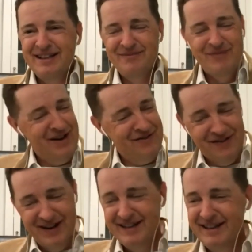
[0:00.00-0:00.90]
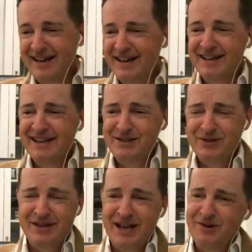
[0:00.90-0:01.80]
My friend, he
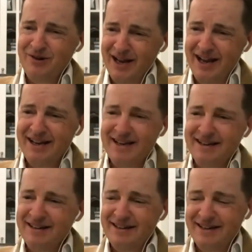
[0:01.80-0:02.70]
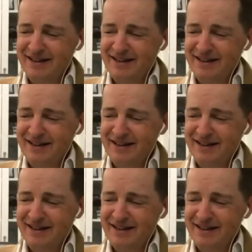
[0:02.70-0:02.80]
took that grenade and